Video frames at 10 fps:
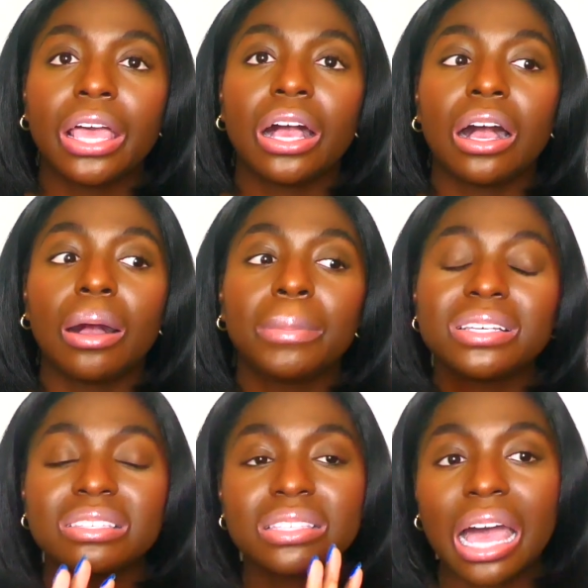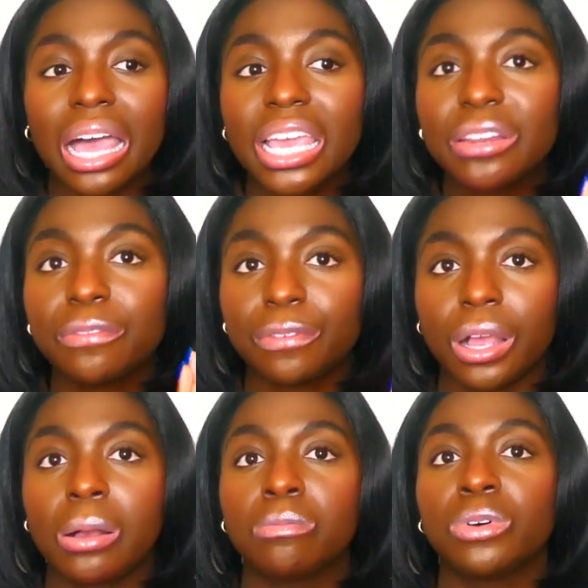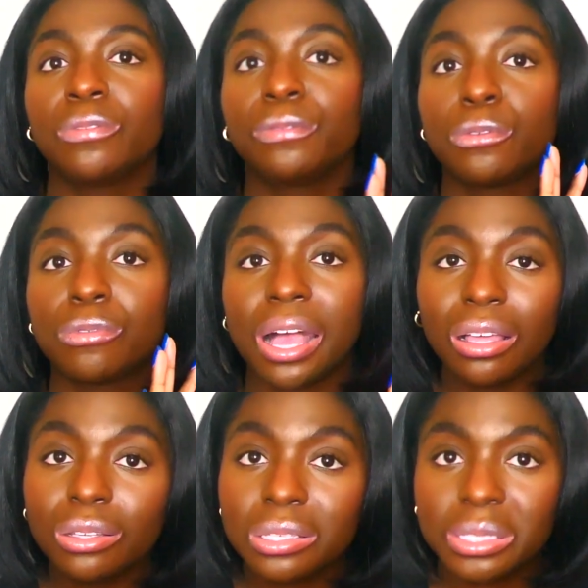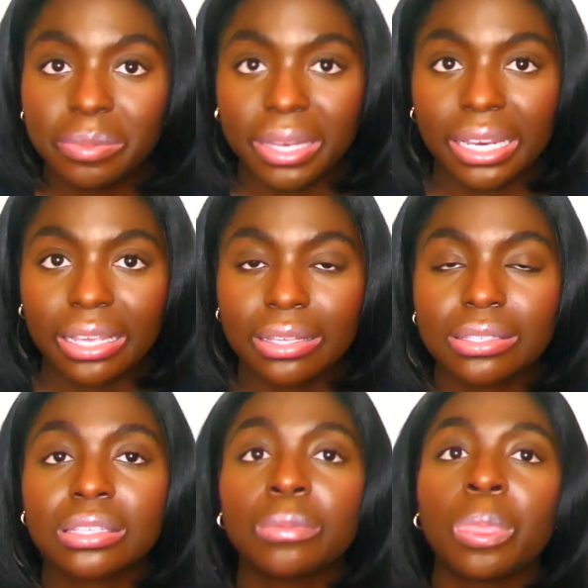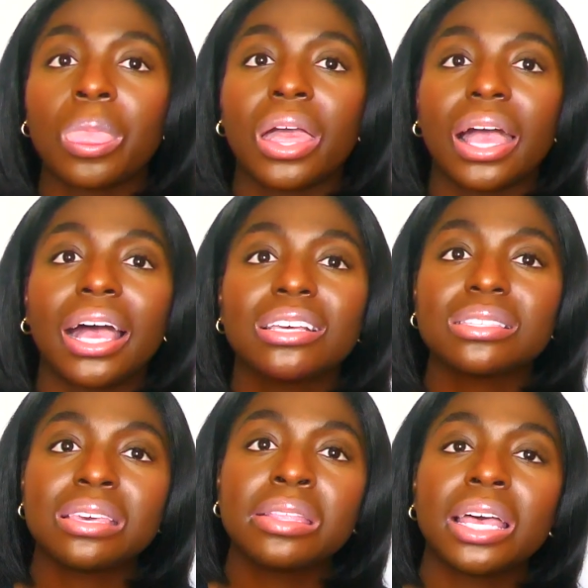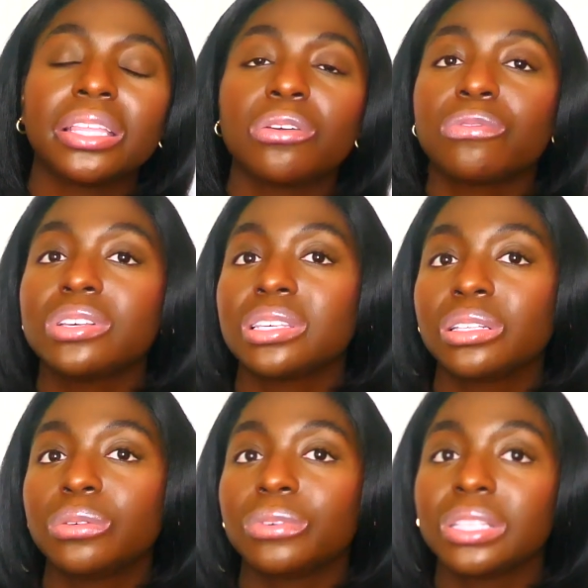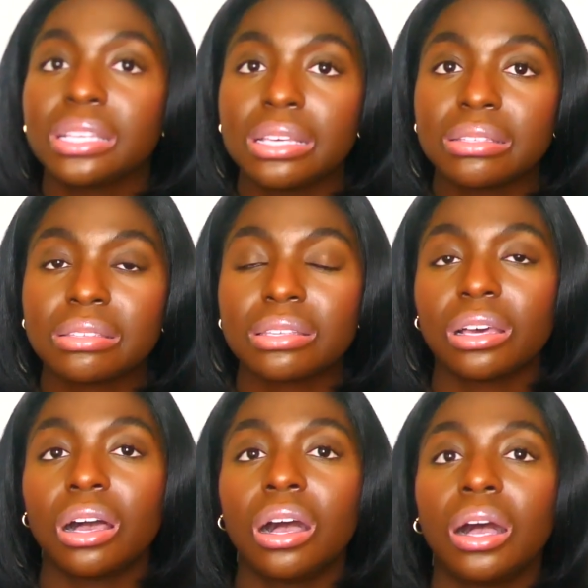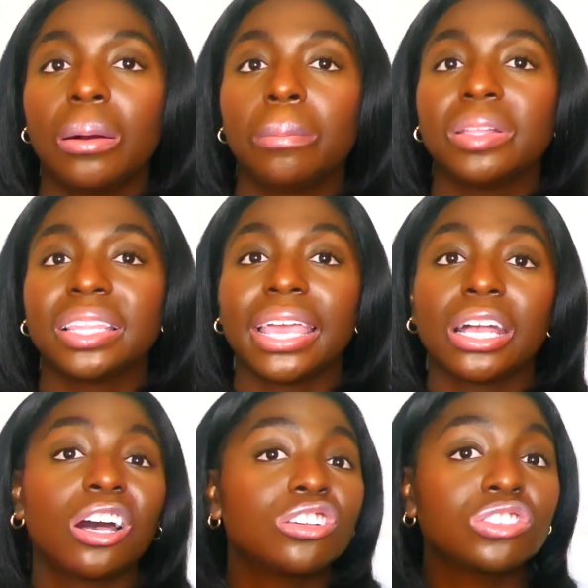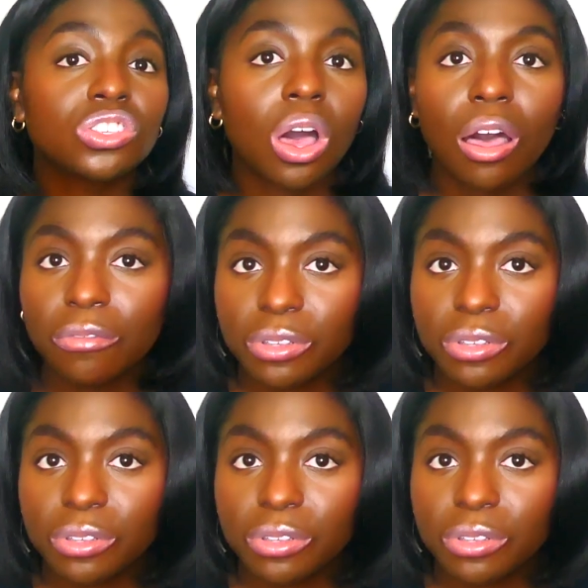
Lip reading: aside from Pharrell's Speedies, I've seen that they recently released like a soft